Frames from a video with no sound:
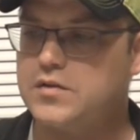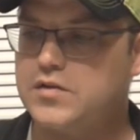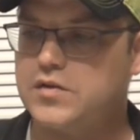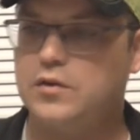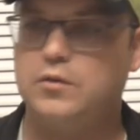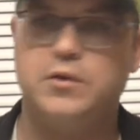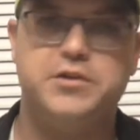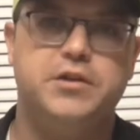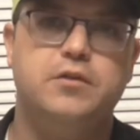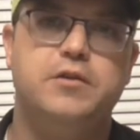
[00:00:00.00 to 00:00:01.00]
So
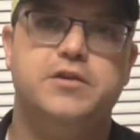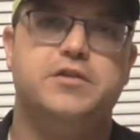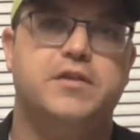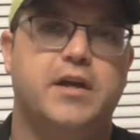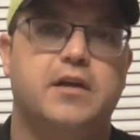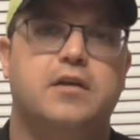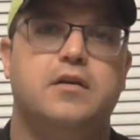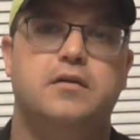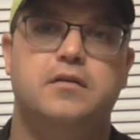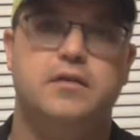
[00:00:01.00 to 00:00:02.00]
what you do is you take,
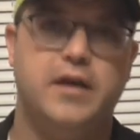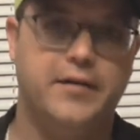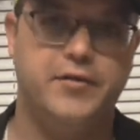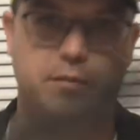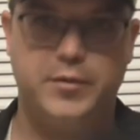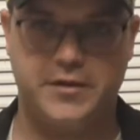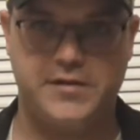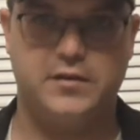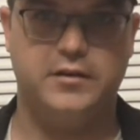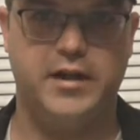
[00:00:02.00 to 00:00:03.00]
after you put this all